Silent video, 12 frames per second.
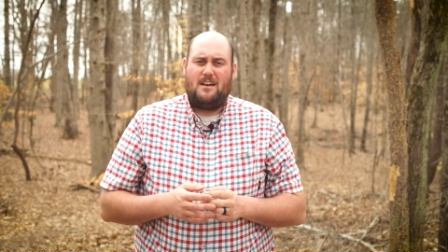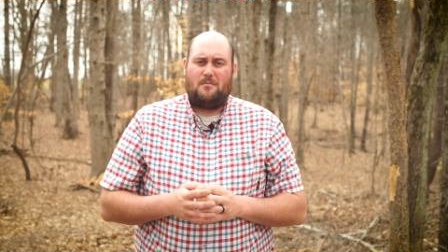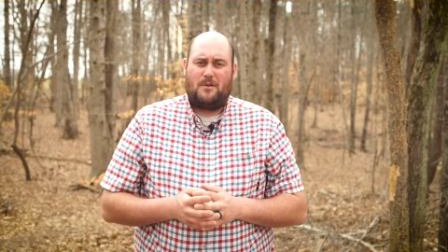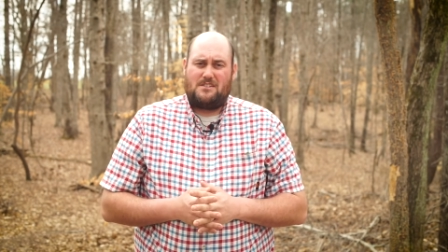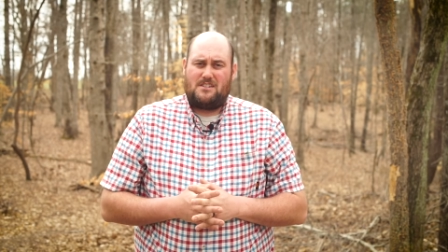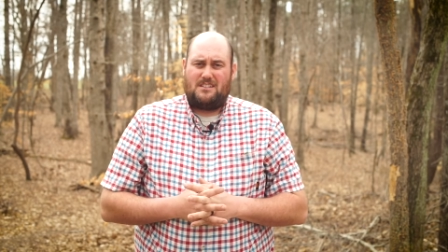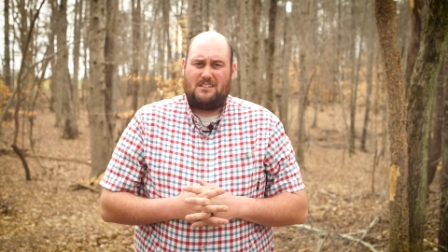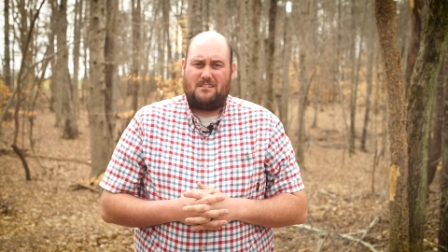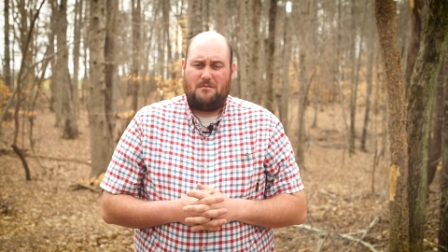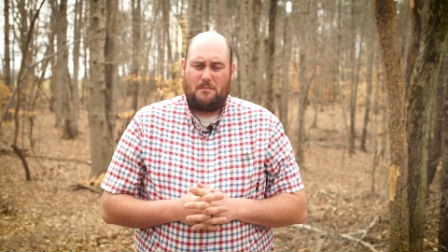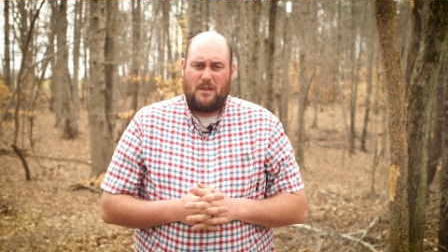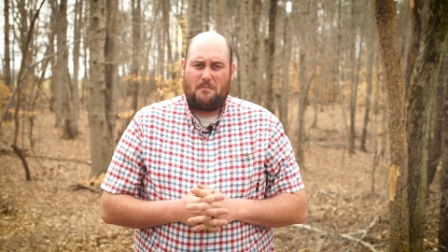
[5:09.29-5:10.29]
But just
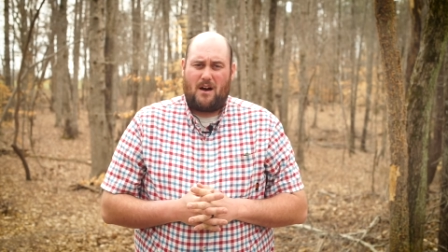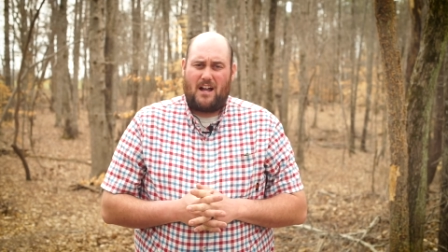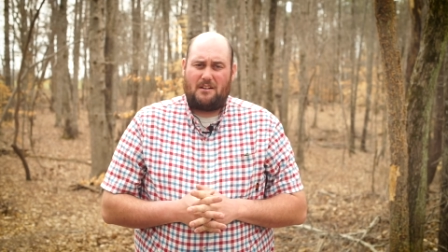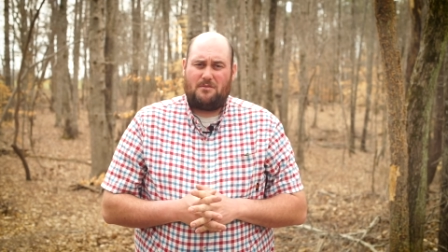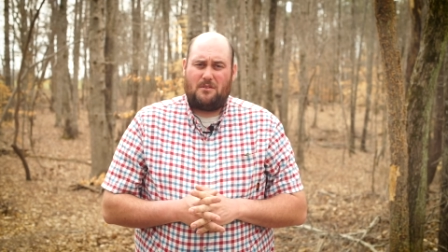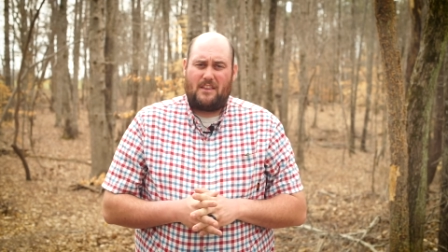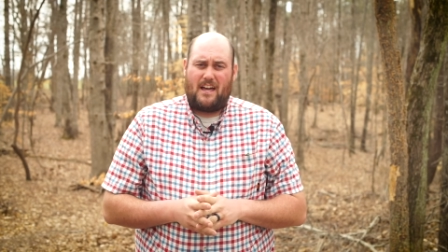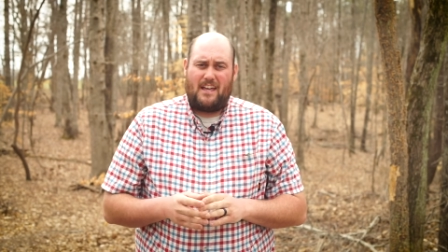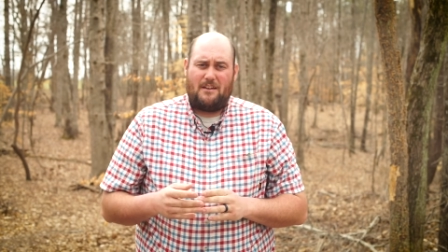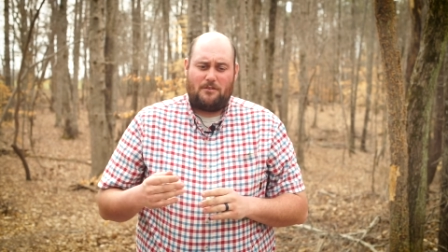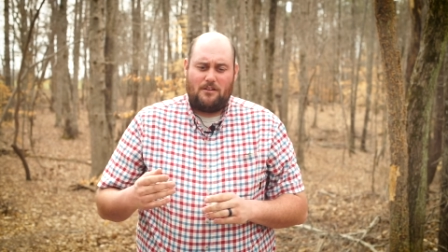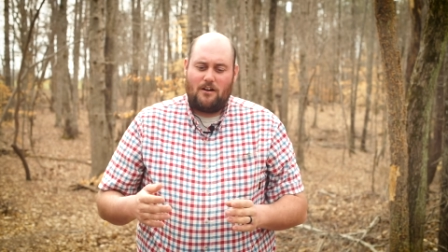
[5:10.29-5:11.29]
be mindful that
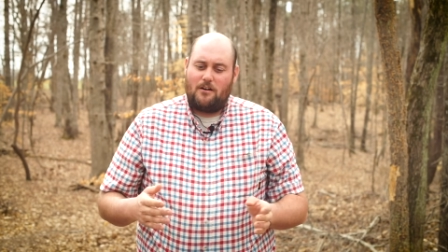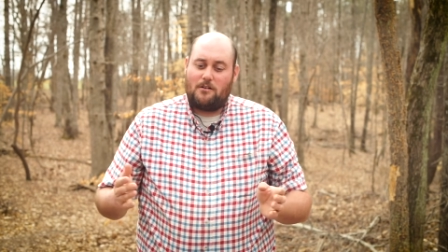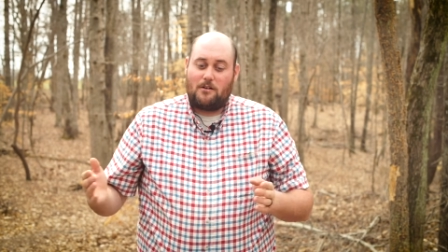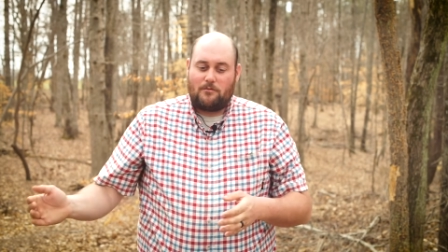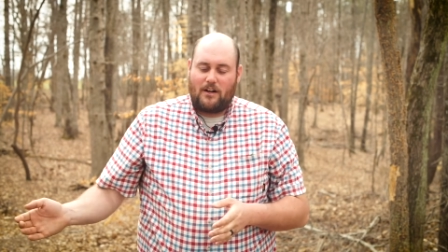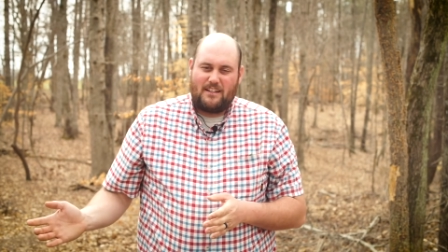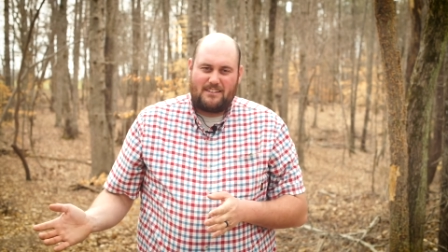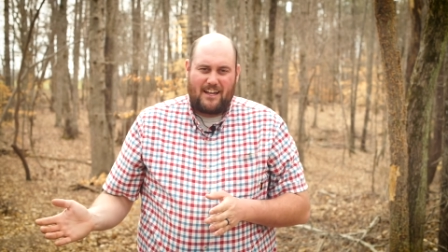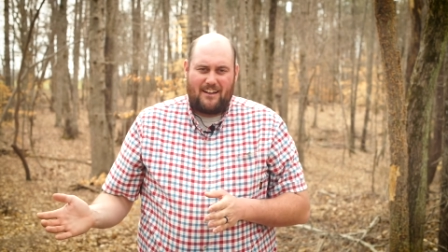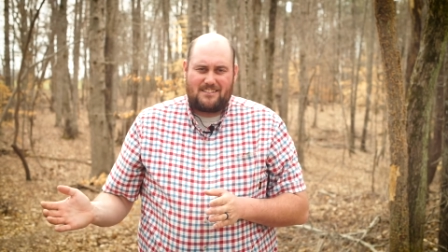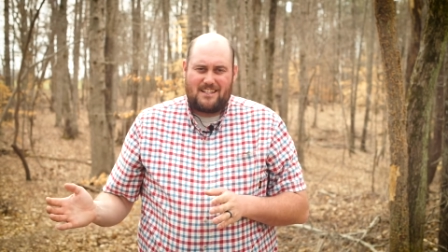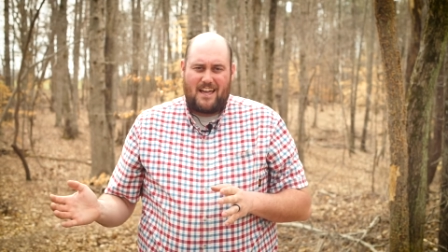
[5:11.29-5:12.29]
if you go to a friend's
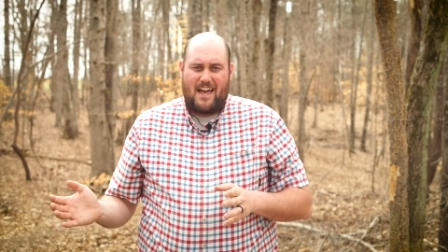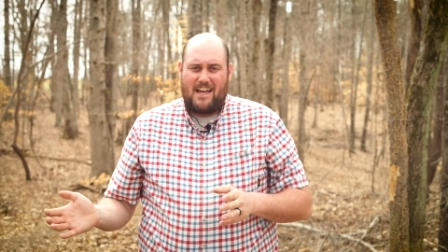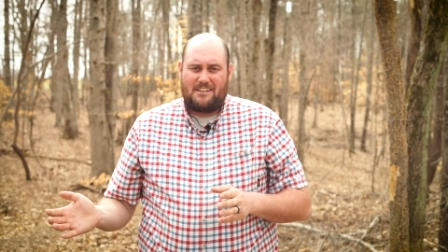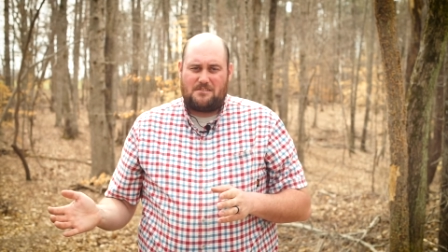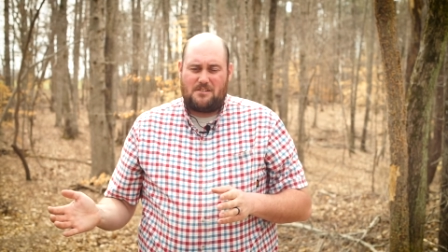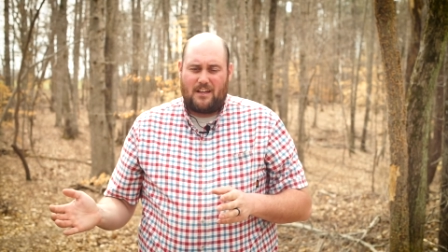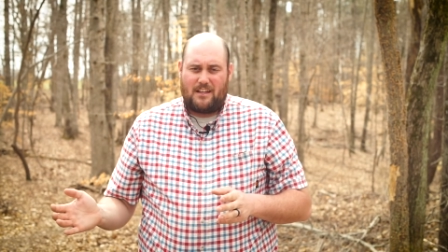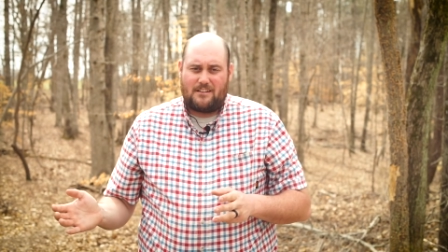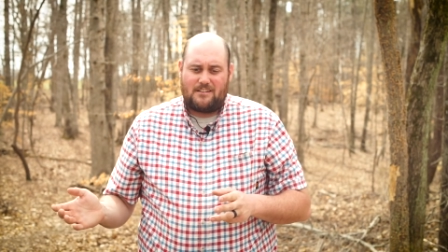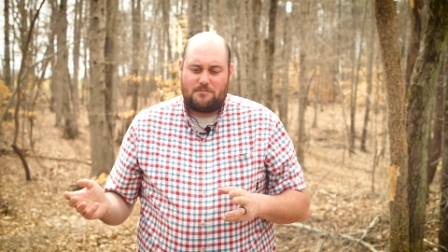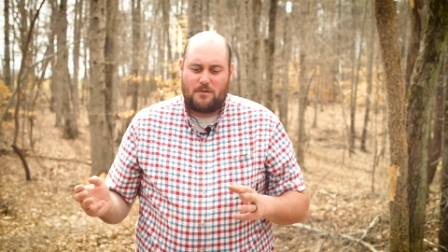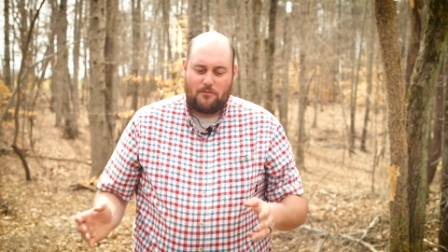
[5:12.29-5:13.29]
house that has
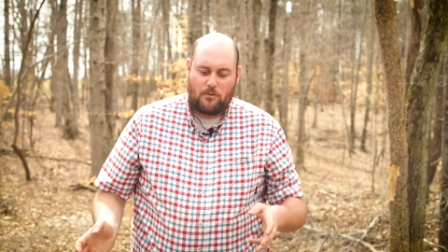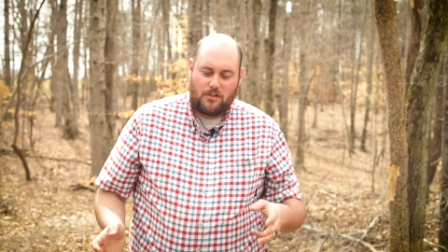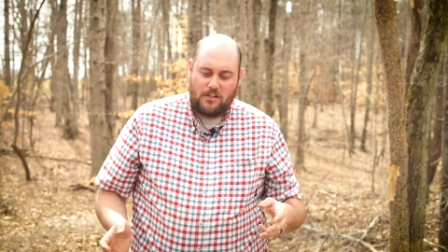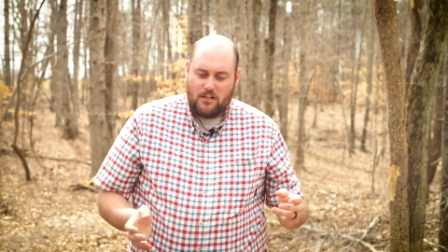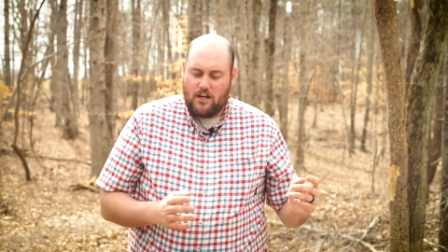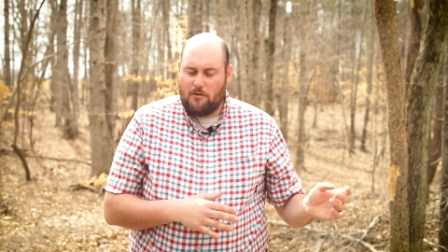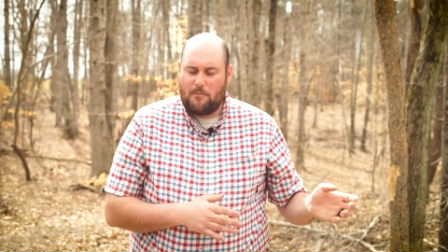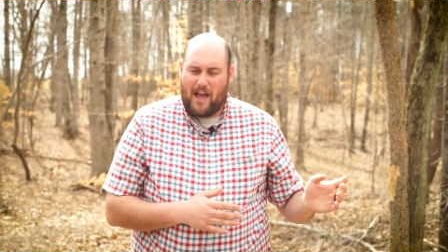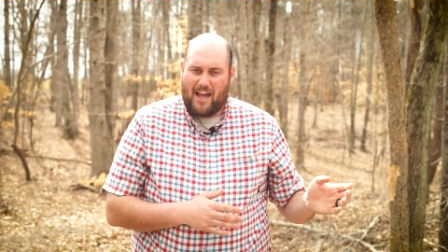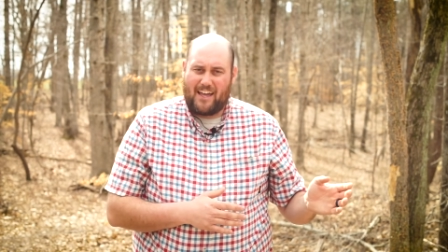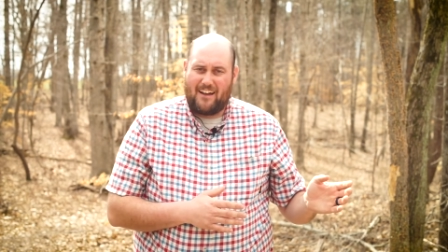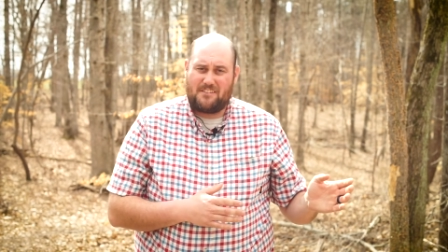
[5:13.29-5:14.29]
chickens, before you go
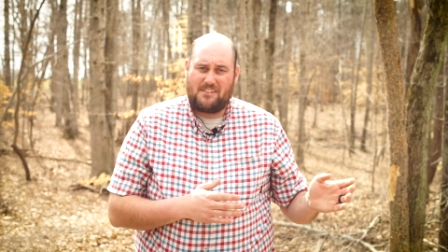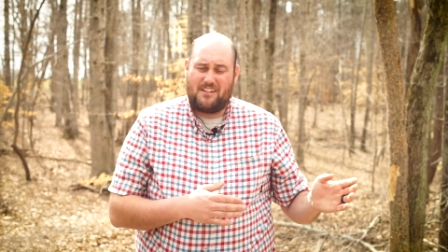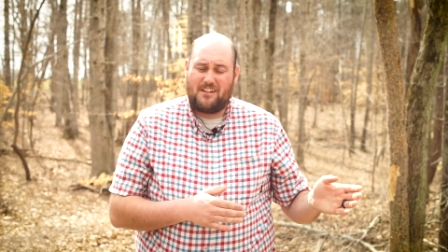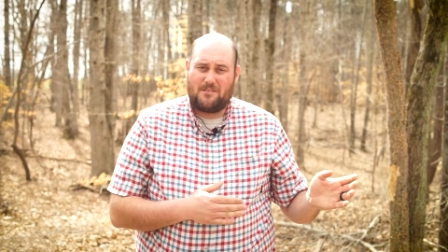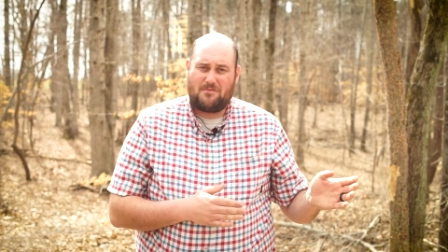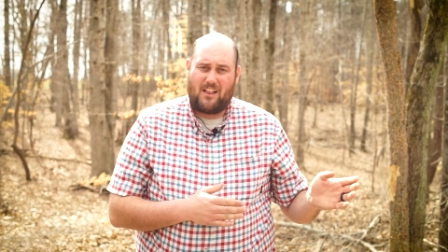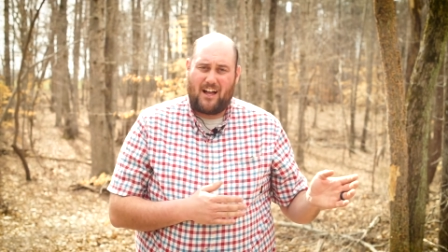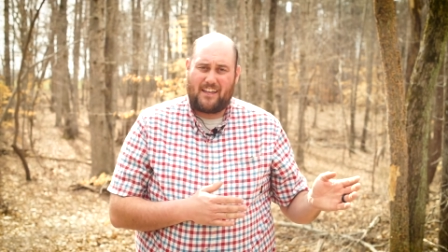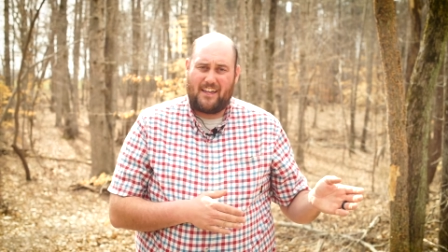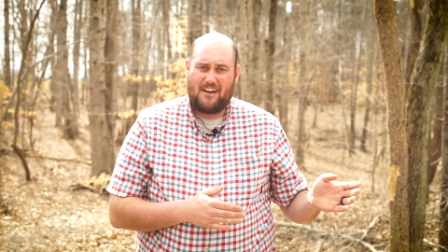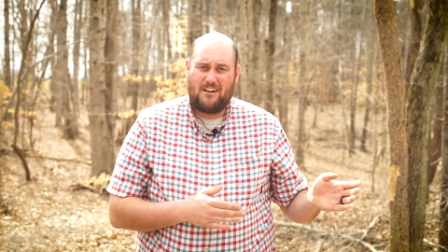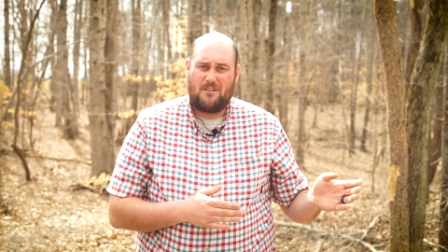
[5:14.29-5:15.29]
back out to your flock
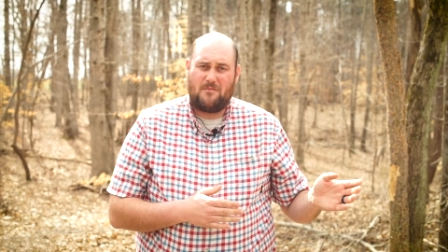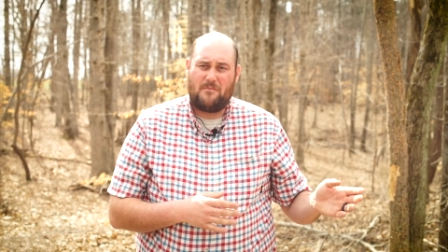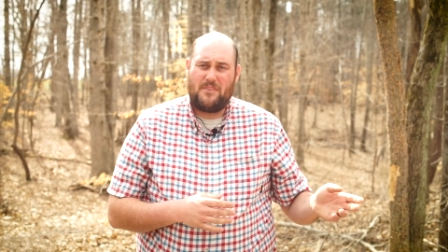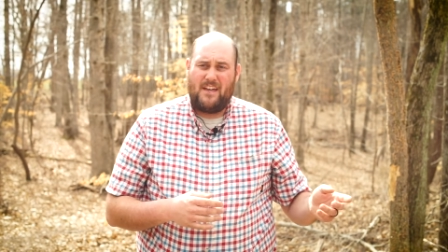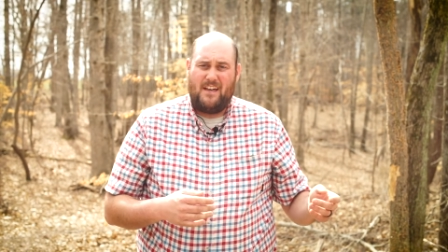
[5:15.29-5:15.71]
at home,